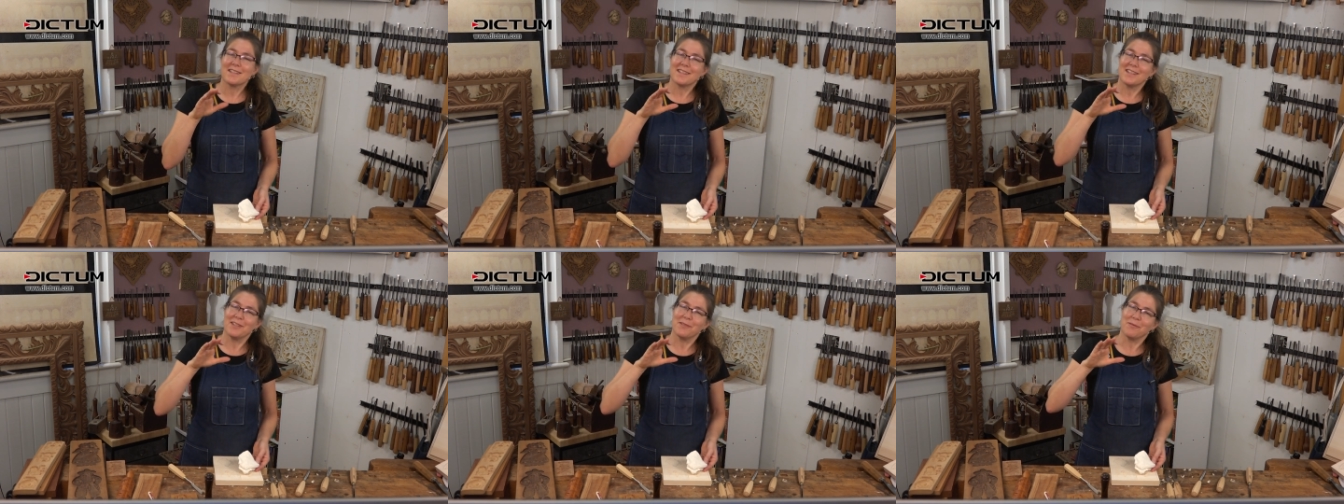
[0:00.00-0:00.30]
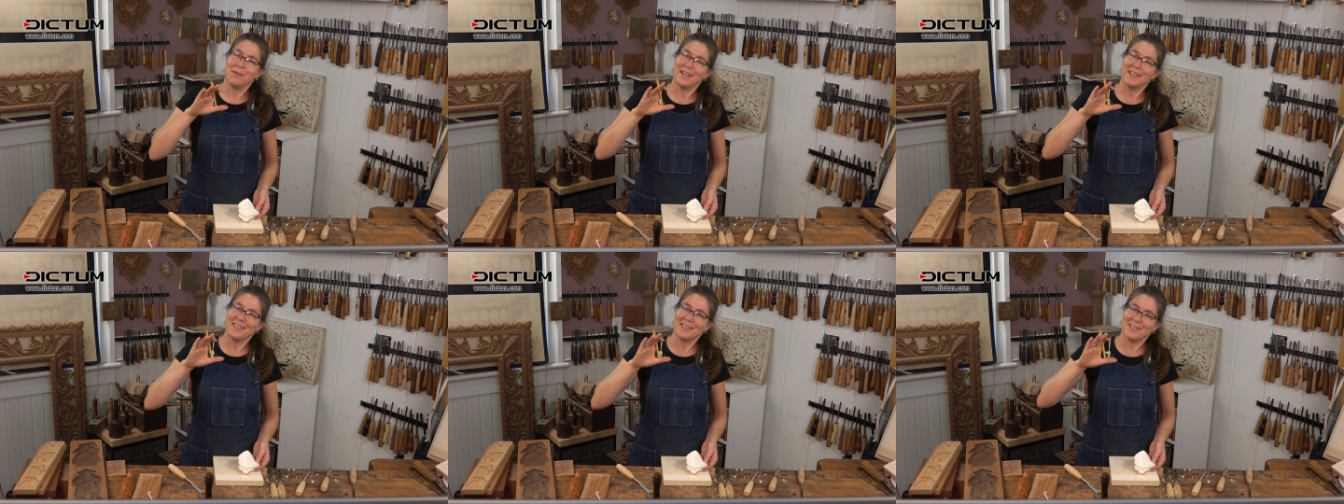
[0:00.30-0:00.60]
You
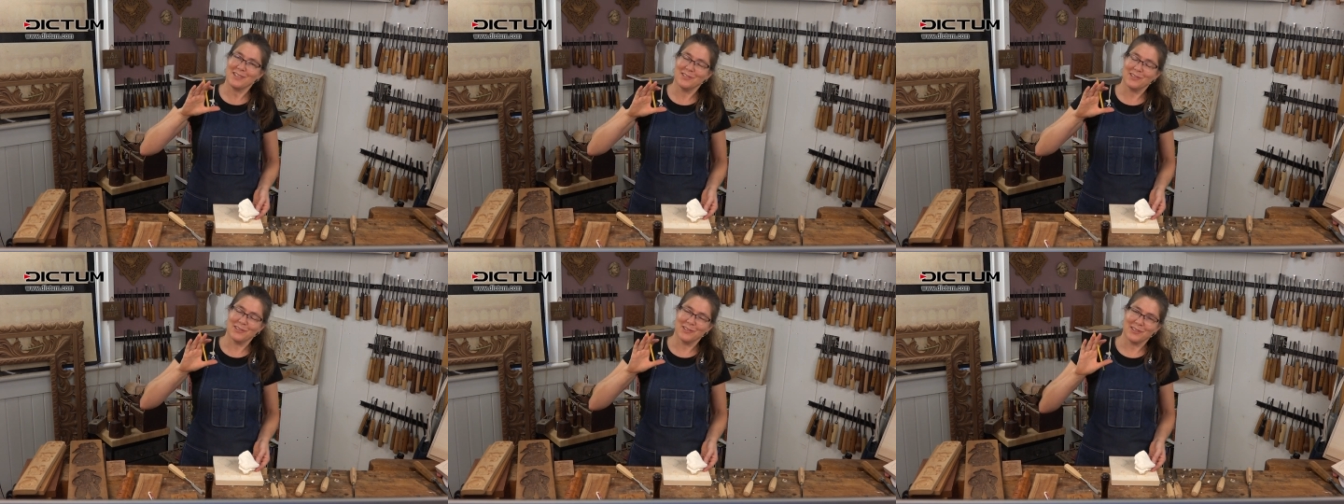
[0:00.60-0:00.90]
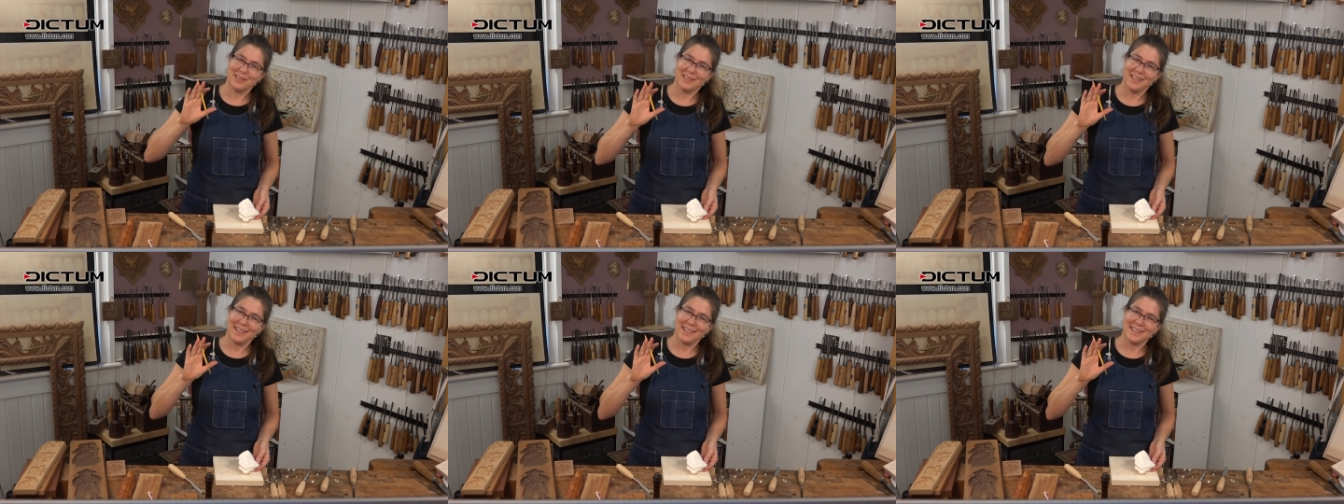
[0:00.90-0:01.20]
want it to
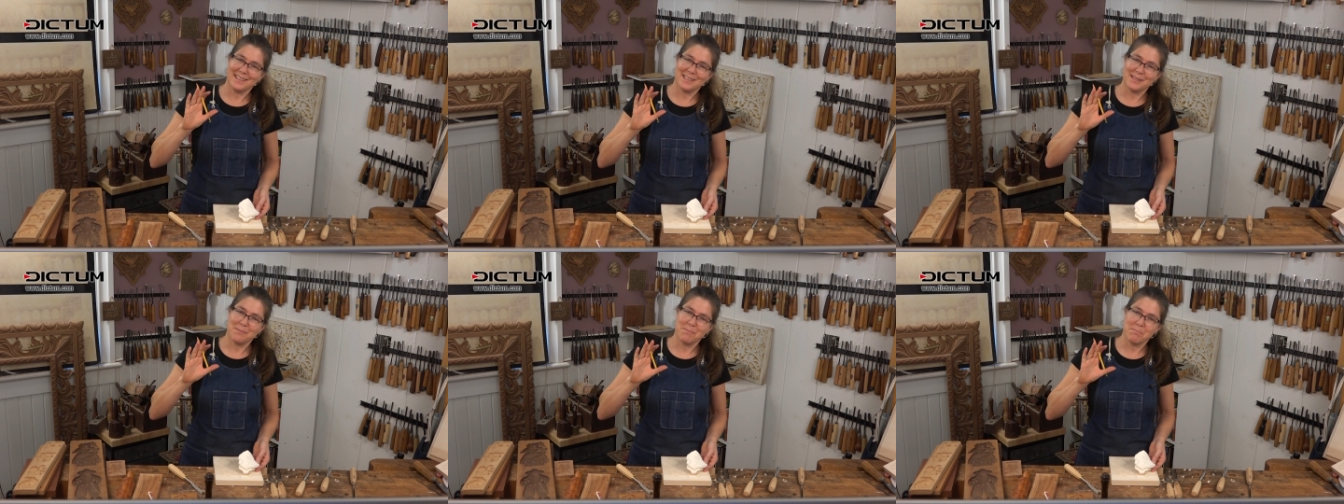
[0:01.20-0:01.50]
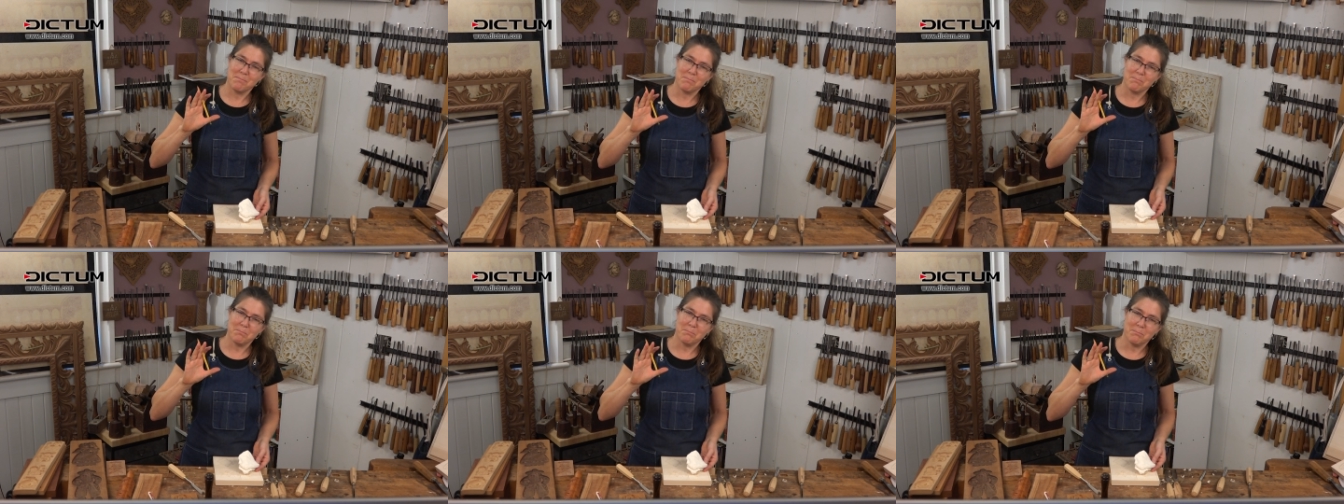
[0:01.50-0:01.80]
look like it's
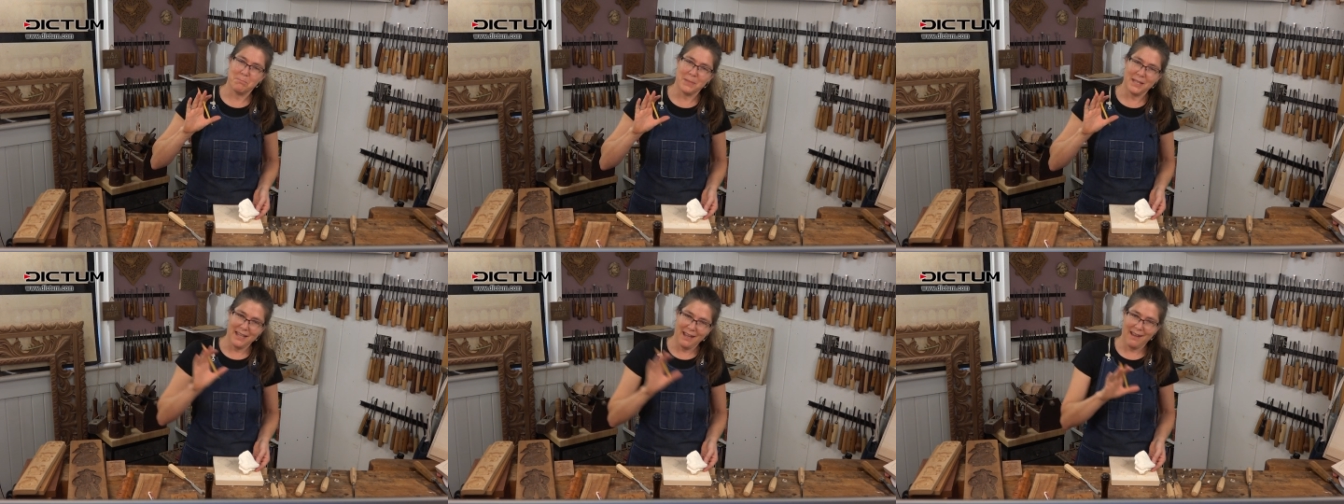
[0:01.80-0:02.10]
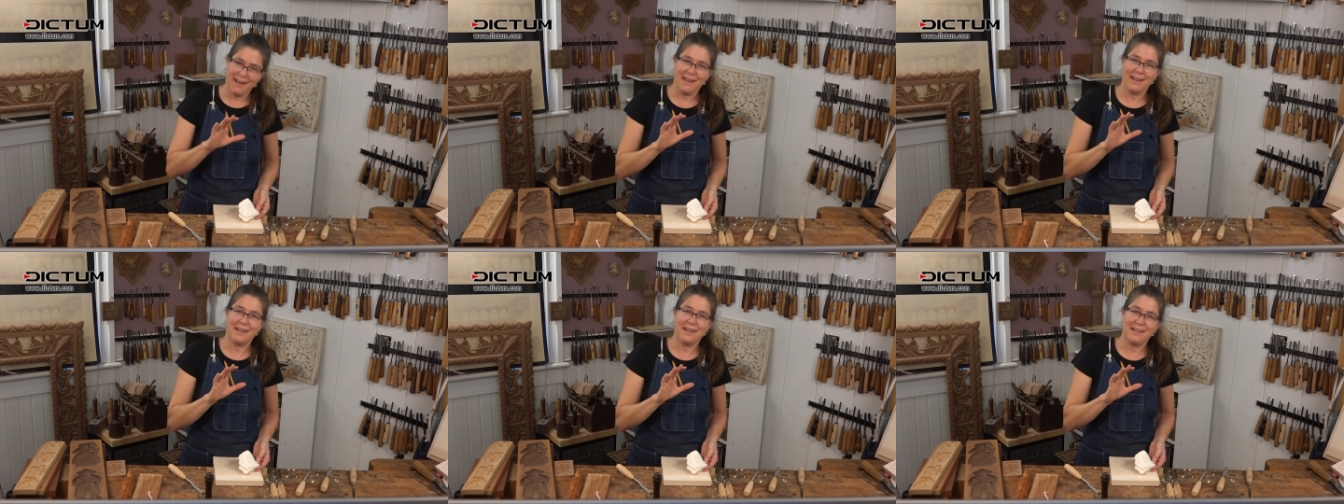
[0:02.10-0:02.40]

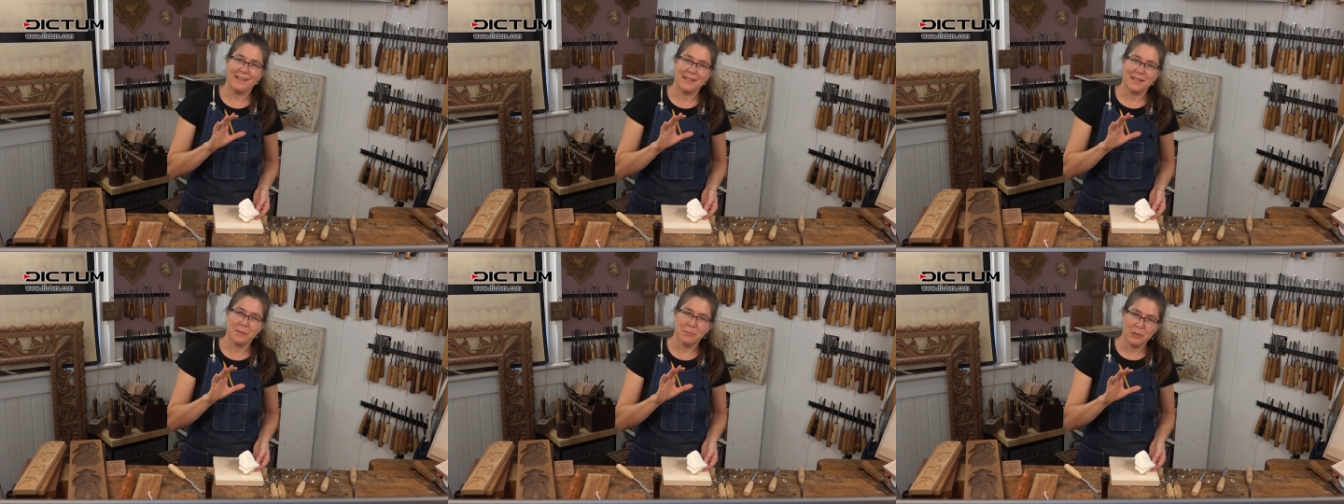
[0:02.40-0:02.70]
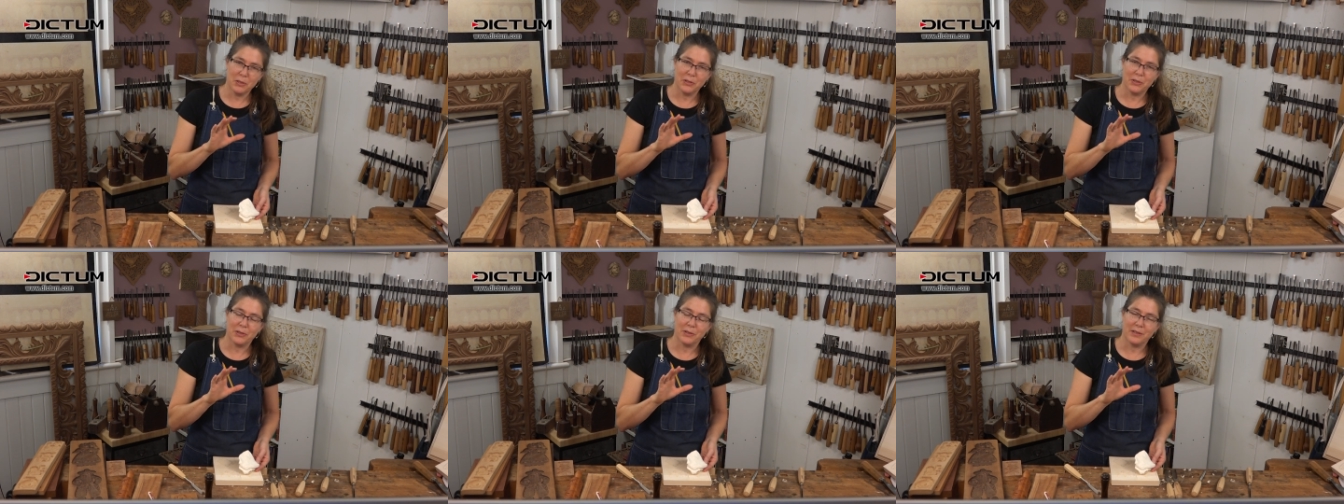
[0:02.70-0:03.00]
behind the
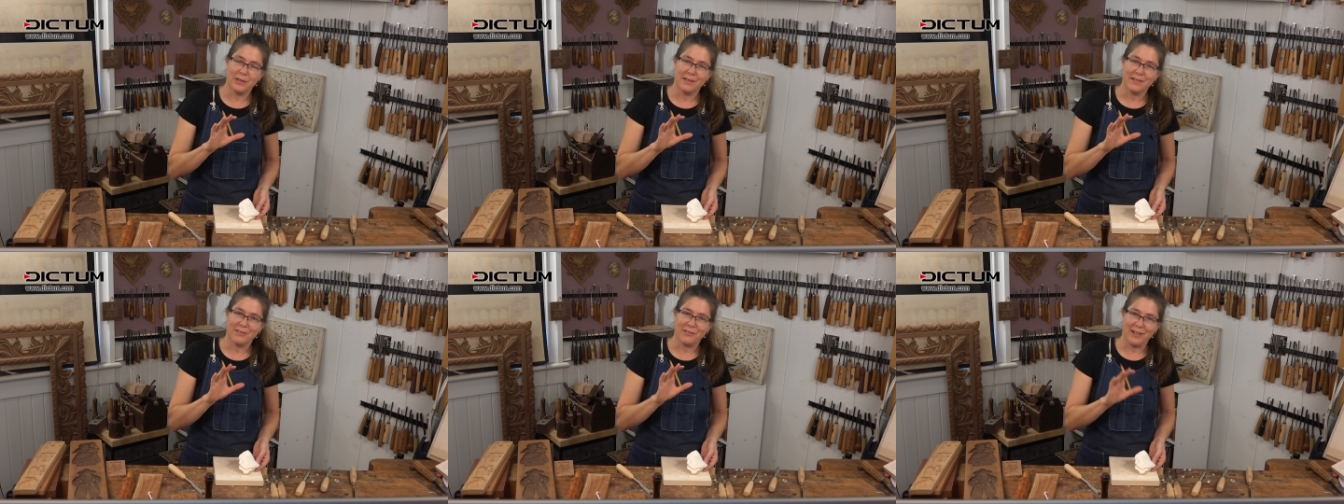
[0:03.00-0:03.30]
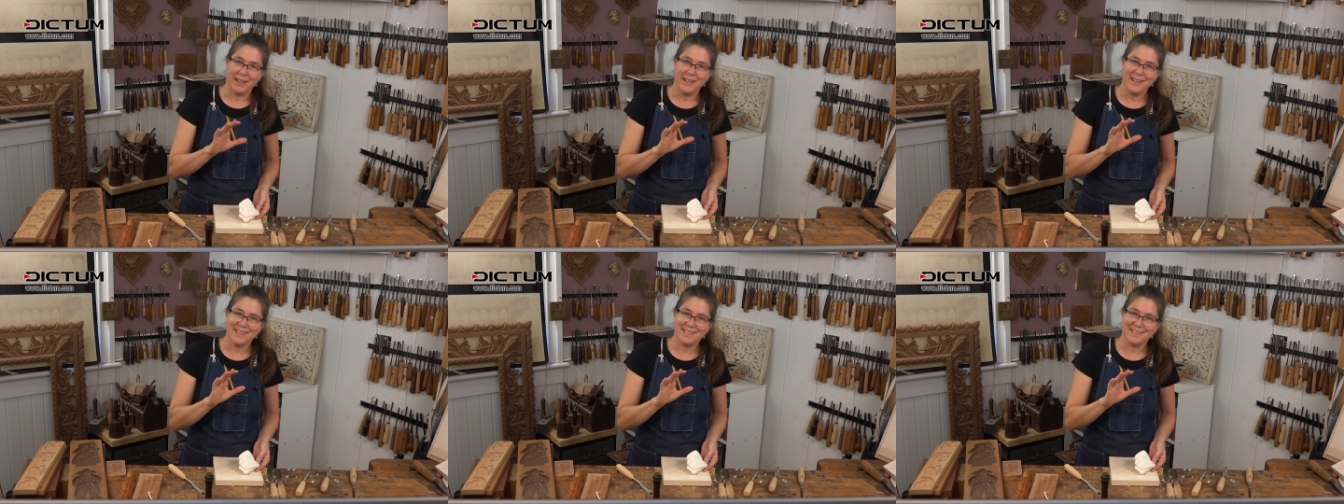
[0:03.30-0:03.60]
bird,
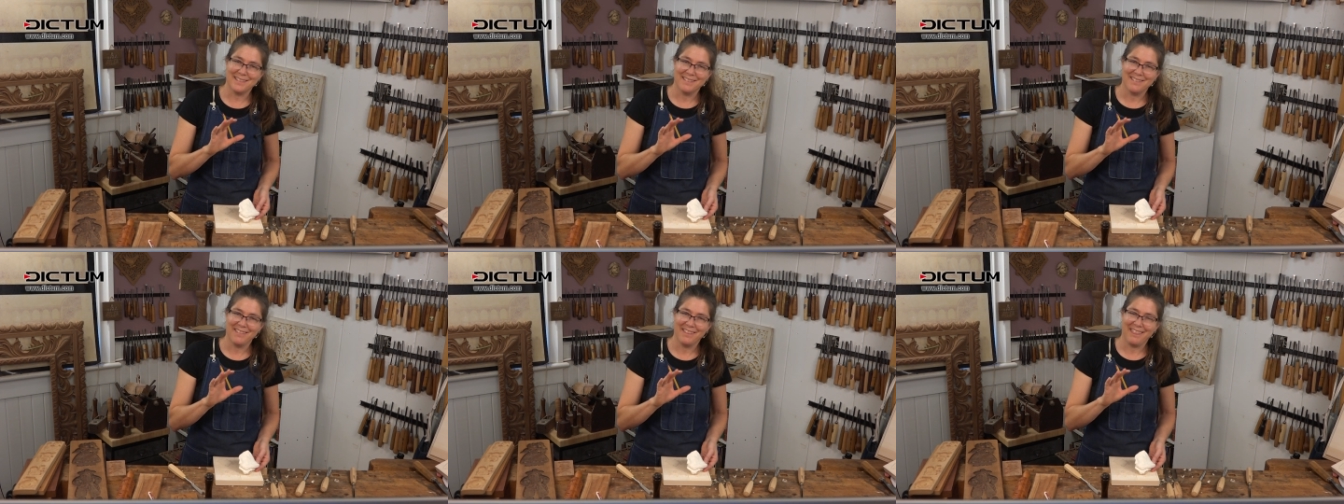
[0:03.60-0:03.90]
right?